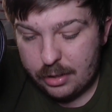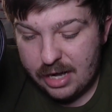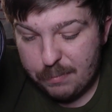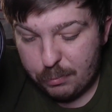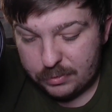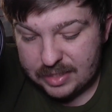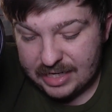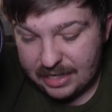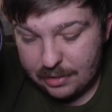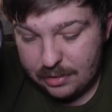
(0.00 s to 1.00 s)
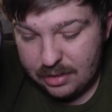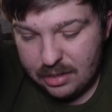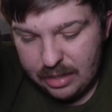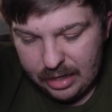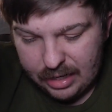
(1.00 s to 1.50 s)
on April 2nd.
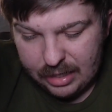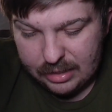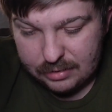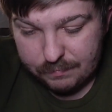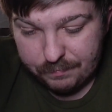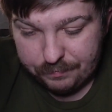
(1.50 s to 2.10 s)
Uh,